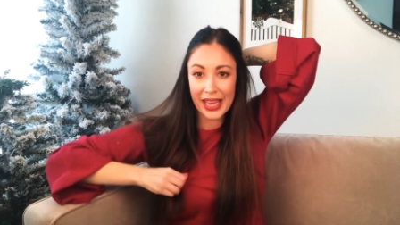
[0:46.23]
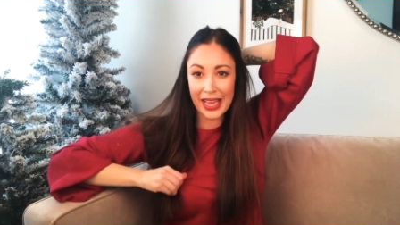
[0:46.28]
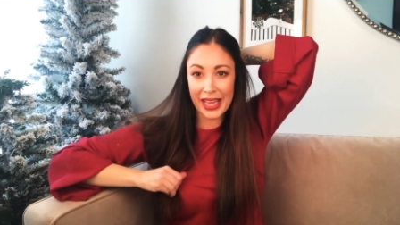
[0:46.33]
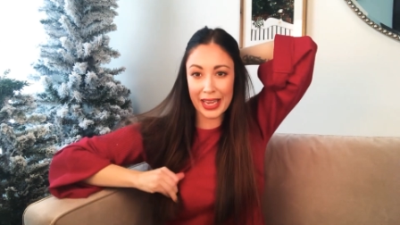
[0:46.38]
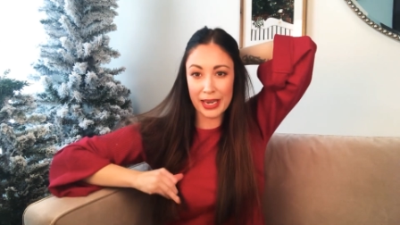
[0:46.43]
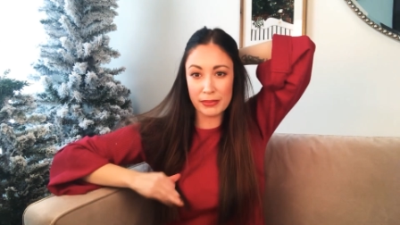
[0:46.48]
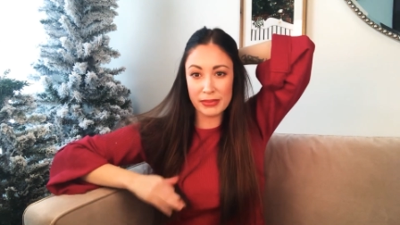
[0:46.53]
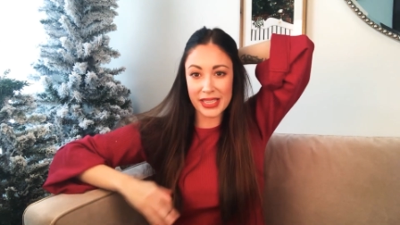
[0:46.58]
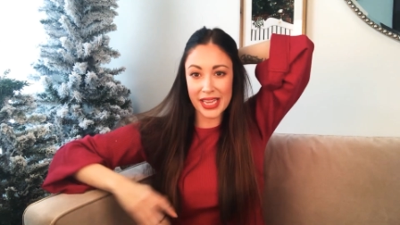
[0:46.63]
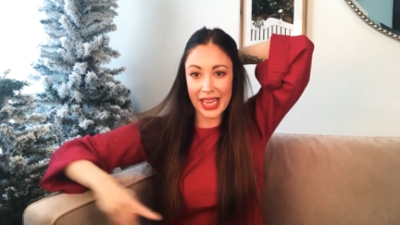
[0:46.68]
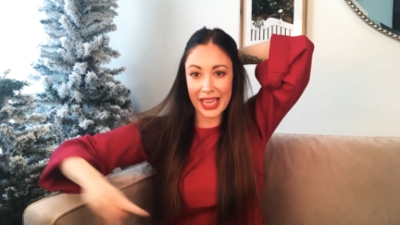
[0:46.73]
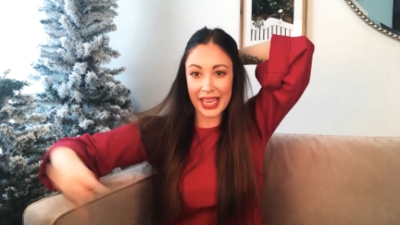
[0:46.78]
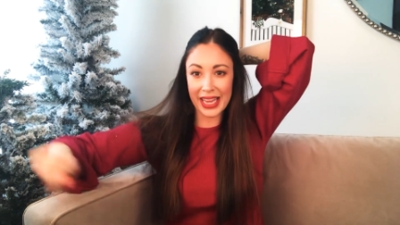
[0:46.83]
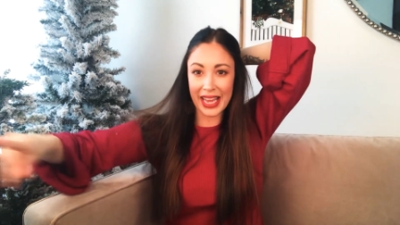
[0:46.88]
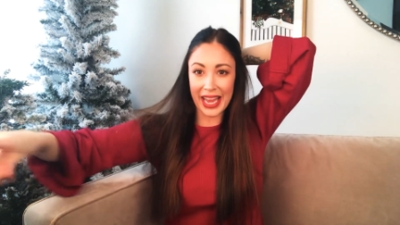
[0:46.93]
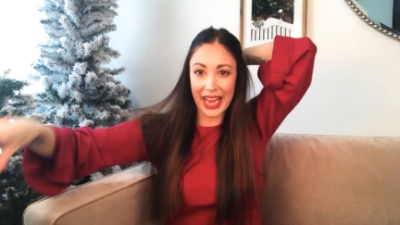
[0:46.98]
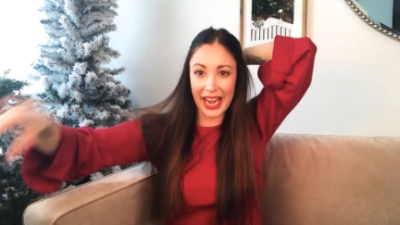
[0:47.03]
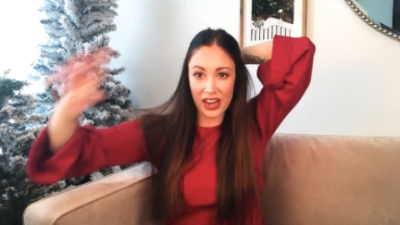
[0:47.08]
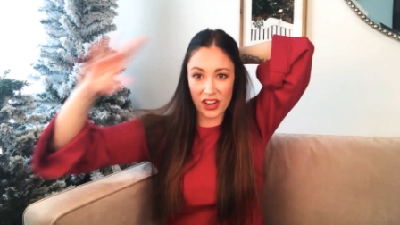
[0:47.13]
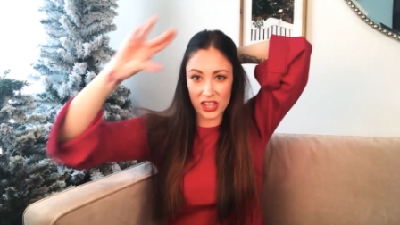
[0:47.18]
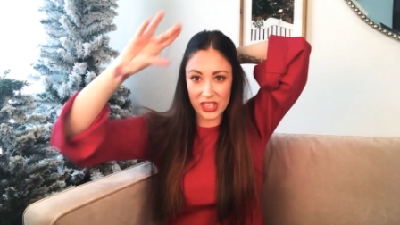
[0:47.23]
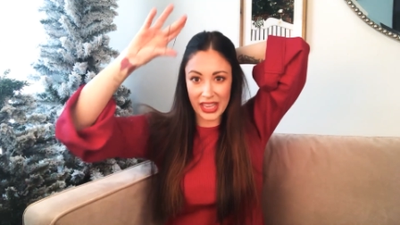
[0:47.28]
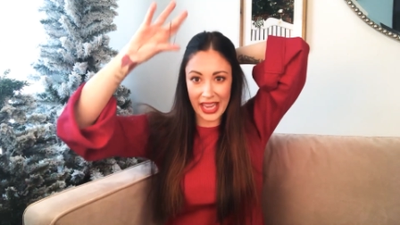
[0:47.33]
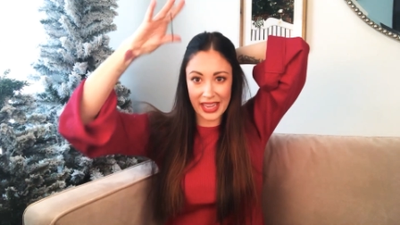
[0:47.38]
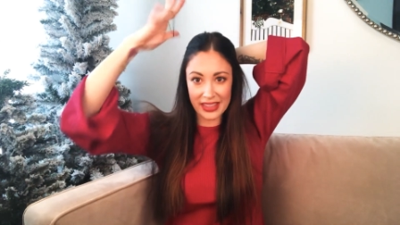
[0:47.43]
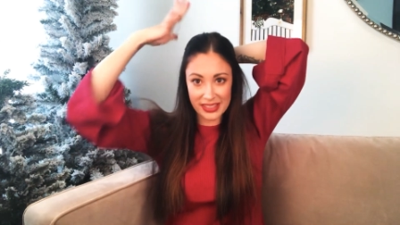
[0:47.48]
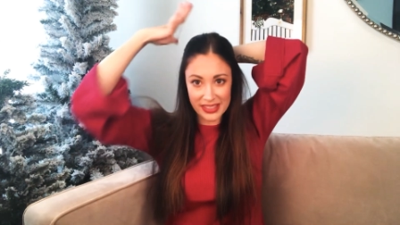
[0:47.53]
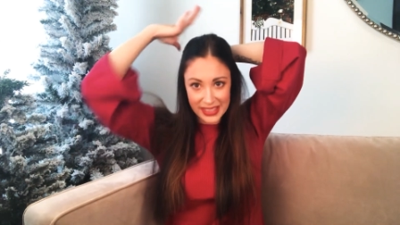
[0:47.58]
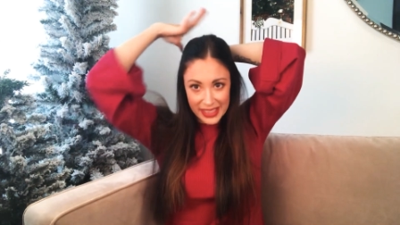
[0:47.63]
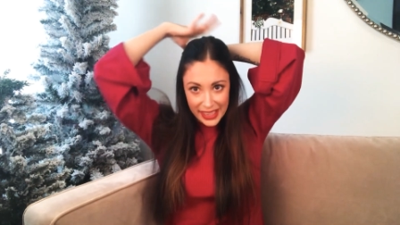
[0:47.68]
And I'm taking a hair
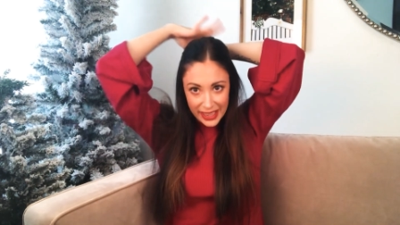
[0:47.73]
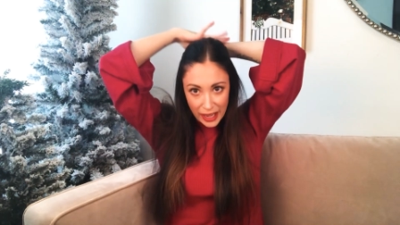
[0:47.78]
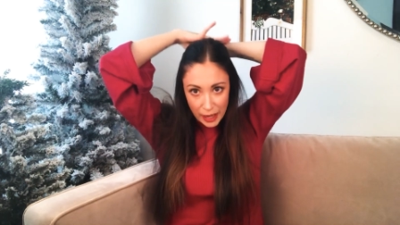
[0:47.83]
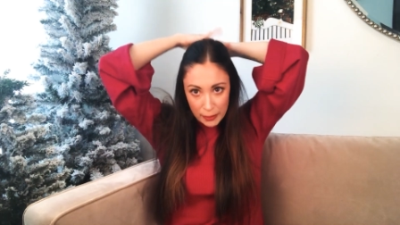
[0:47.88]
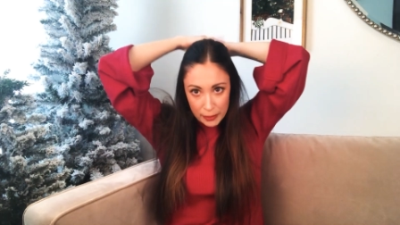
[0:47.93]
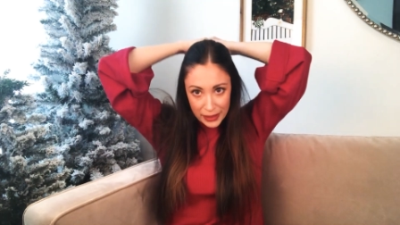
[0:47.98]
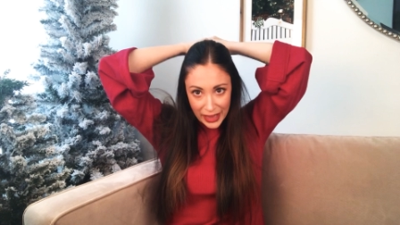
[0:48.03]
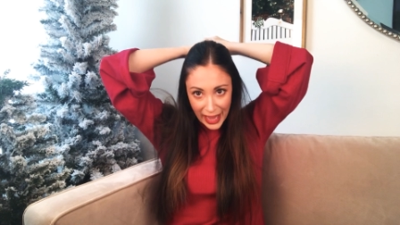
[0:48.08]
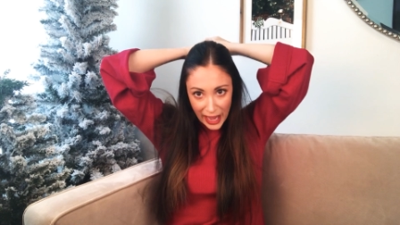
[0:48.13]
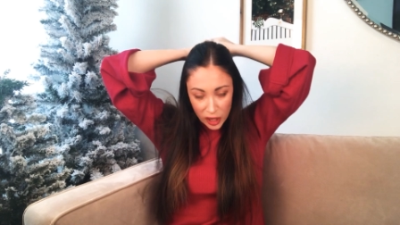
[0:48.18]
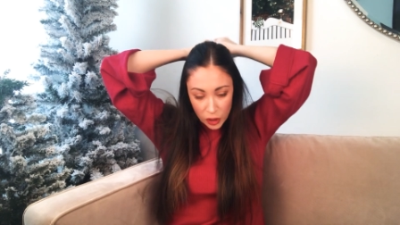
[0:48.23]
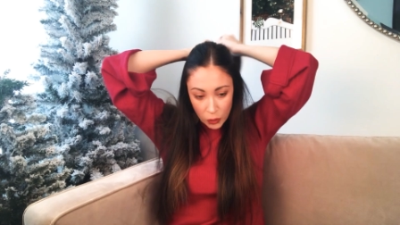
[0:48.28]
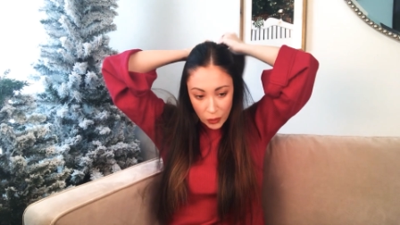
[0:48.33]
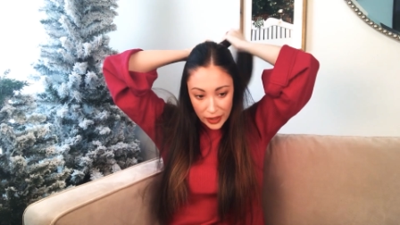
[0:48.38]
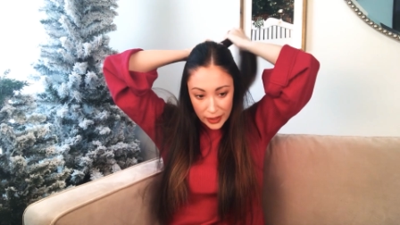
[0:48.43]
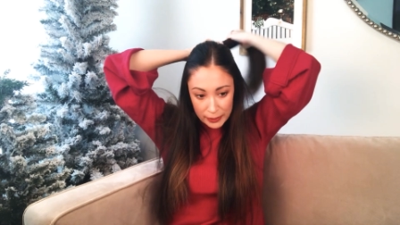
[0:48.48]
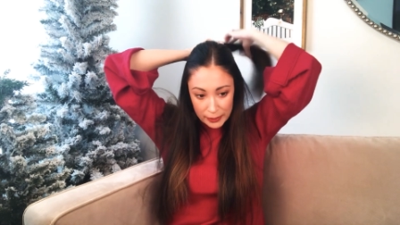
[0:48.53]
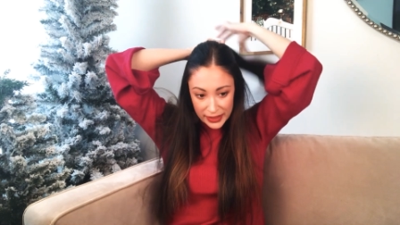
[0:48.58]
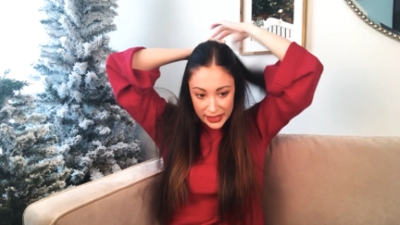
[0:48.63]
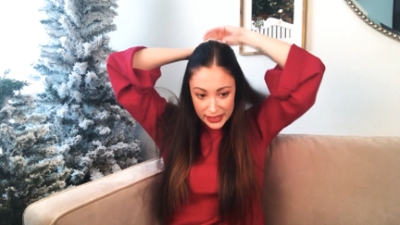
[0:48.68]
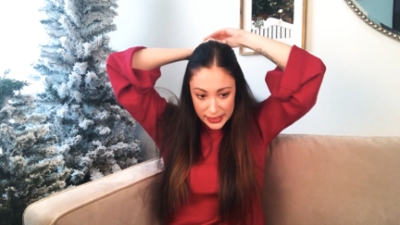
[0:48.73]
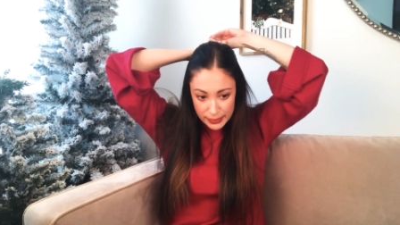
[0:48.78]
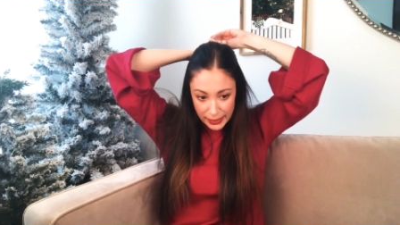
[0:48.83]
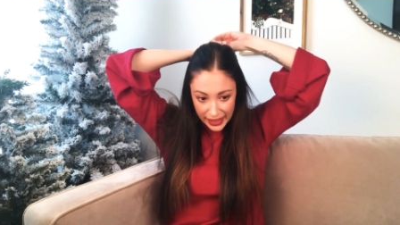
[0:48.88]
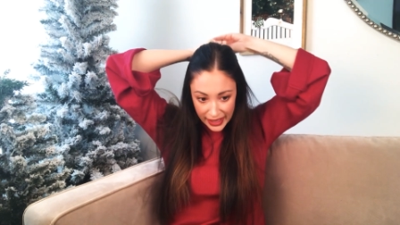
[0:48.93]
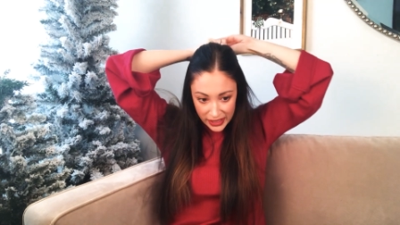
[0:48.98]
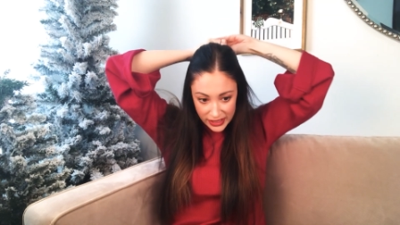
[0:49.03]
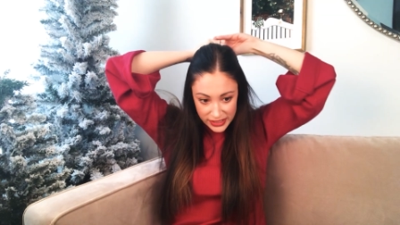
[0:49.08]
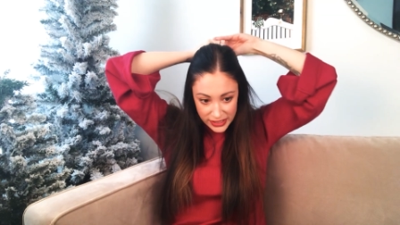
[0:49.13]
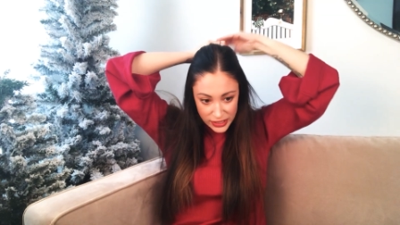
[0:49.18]
elastic, a black one, because my
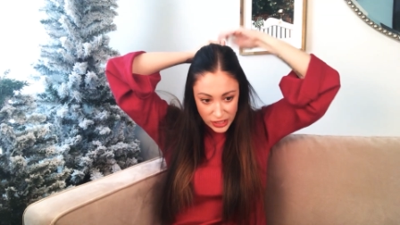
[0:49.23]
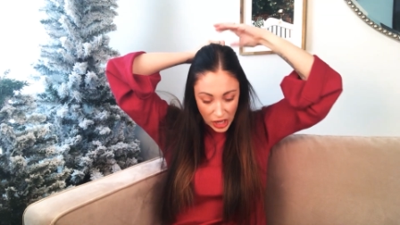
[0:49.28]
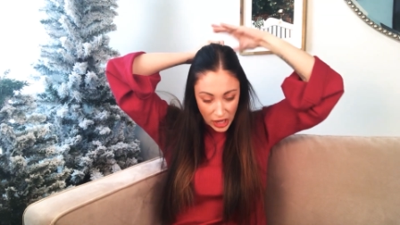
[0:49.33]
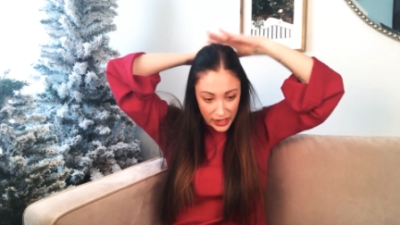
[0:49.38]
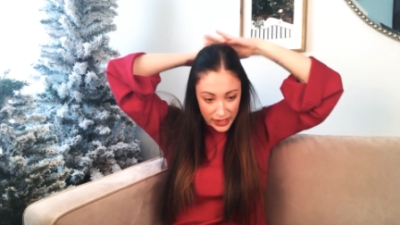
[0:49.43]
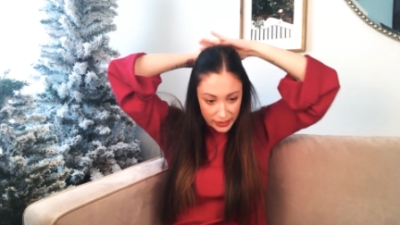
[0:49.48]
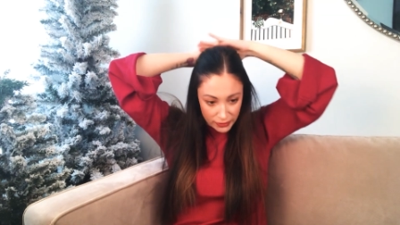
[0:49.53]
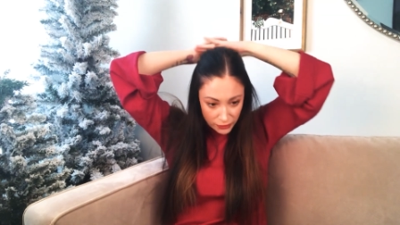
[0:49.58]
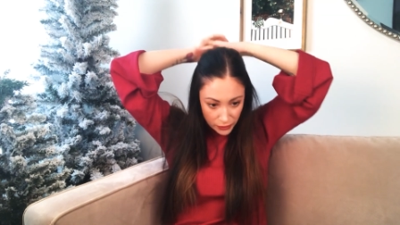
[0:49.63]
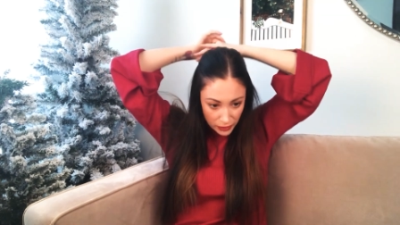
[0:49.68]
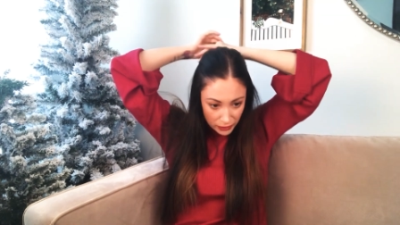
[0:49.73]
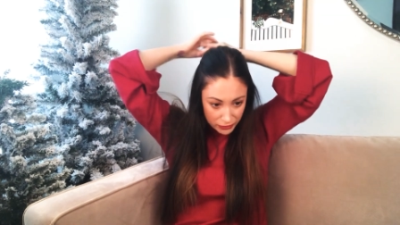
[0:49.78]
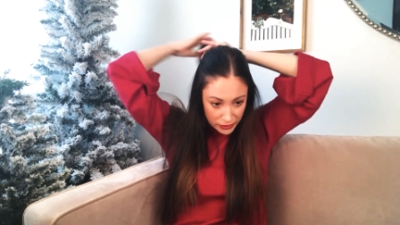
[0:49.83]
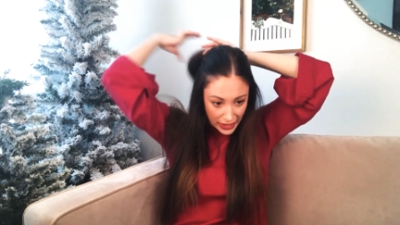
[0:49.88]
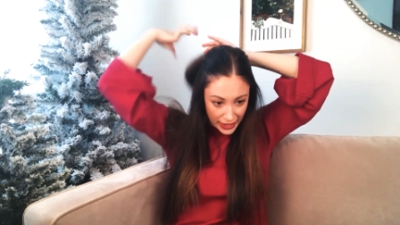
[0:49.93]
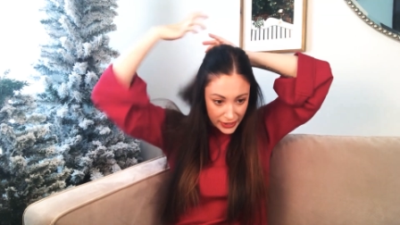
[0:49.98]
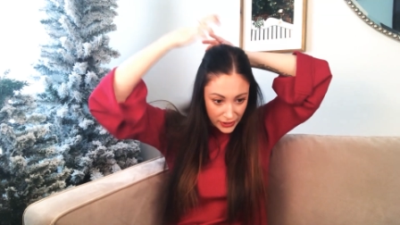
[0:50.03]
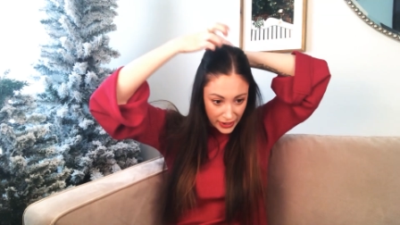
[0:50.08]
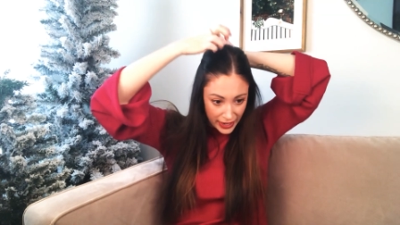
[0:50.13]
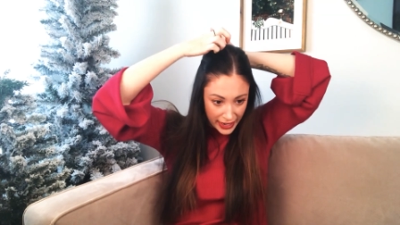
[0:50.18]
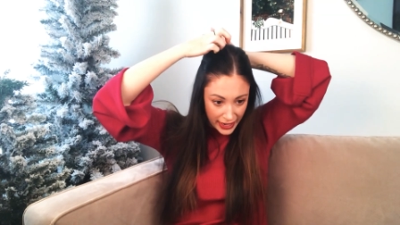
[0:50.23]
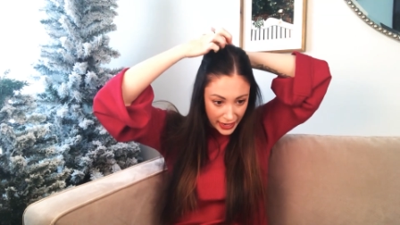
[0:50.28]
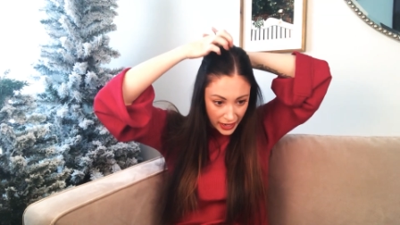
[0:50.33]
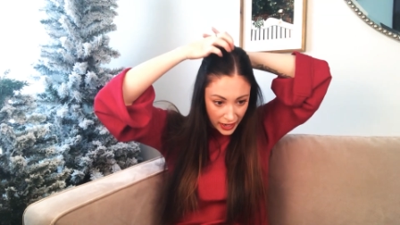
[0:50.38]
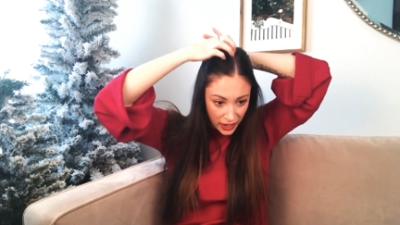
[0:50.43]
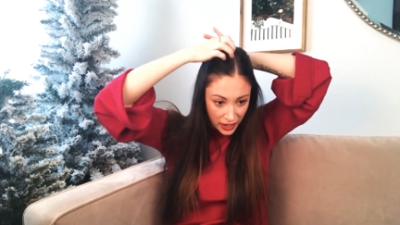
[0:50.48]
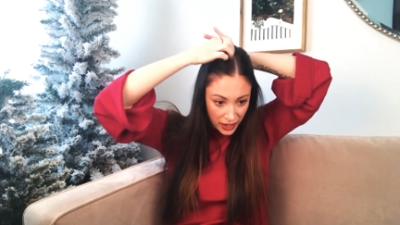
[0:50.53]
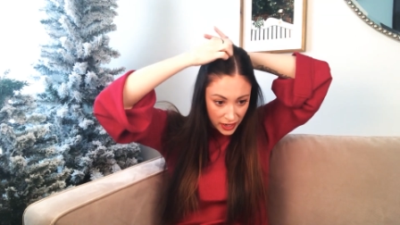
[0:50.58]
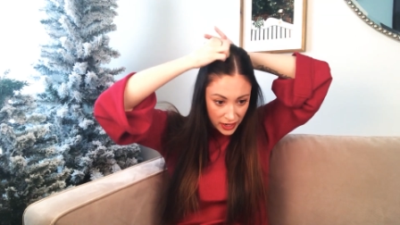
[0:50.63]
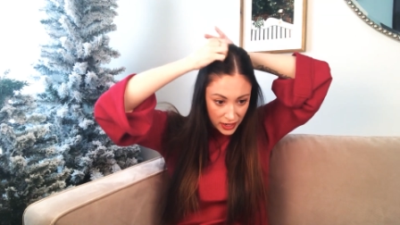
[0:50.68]
hair is dark. If you have lighter
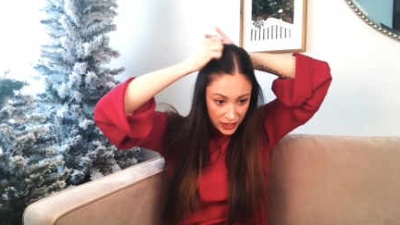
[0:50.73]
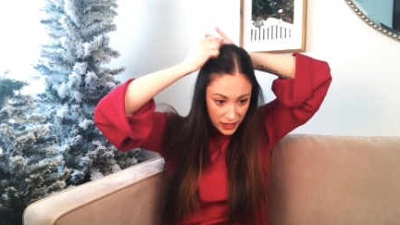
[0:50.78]
hair,